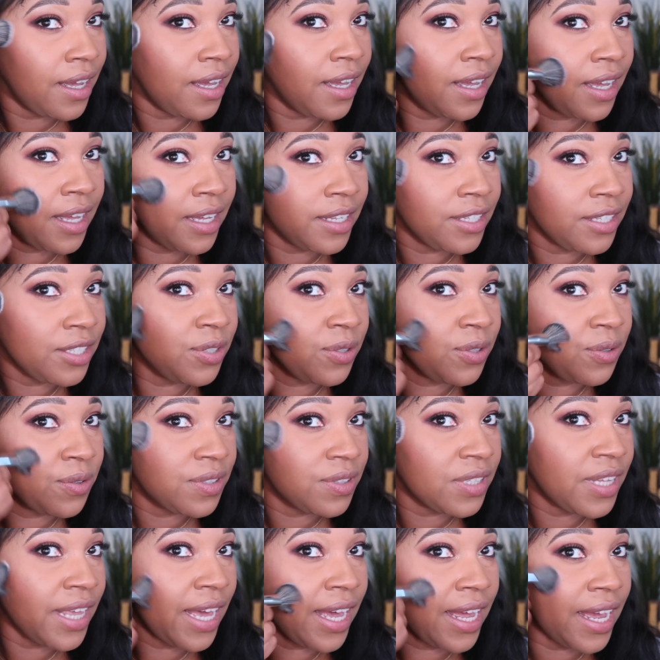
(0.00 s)
and use
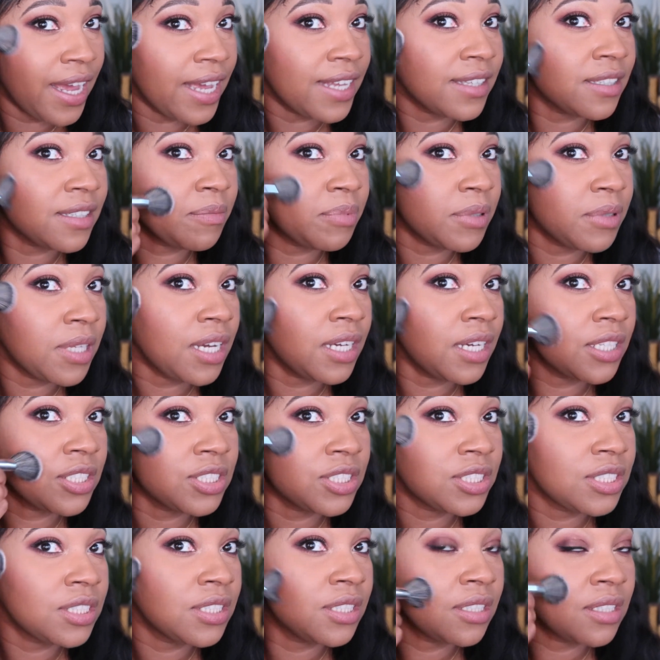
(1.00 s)
that as a
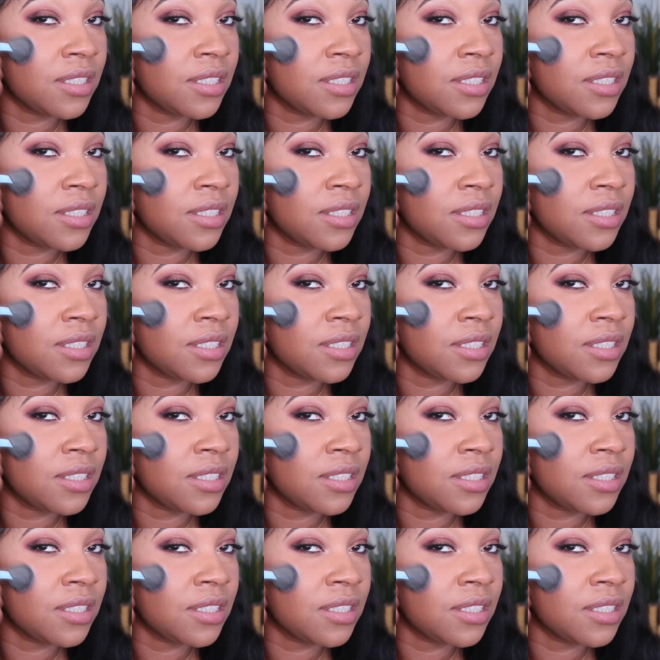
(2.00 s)
blush.